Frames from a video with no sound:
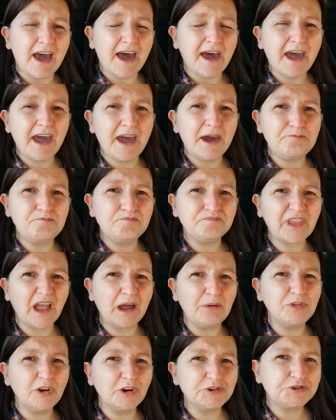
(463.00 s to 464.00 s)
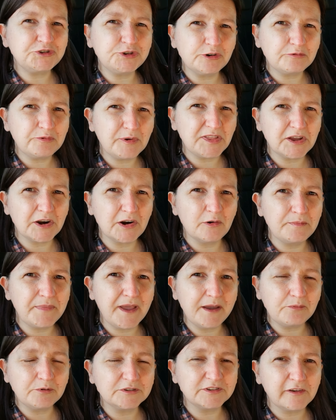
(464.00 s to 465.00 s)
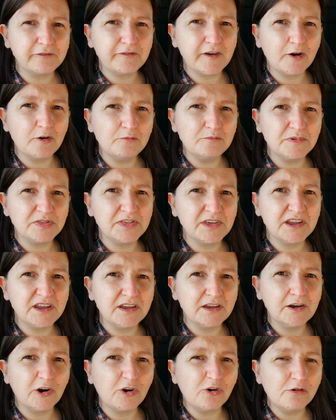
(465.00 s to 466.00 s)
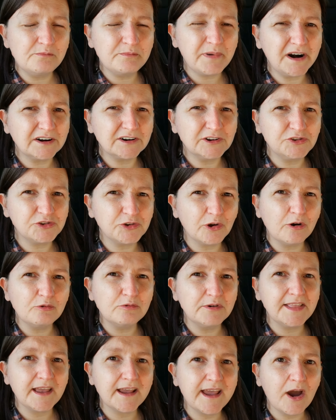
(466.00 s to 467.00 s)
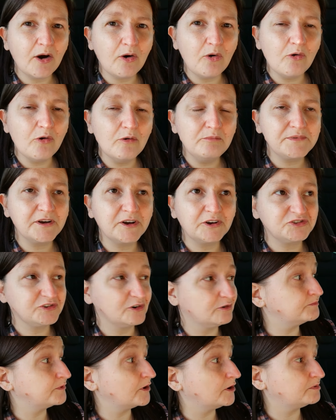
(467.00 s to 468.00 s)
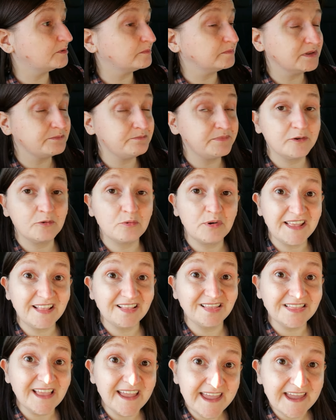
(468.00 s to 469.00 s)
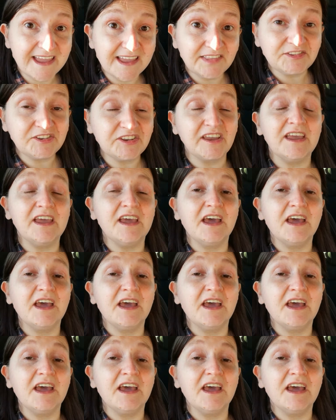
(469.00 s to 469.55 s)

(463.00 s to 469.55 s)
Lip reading: I'm not sure whether I'll be able to film the Home Bargains haul when I get home, because it will probably be quite late.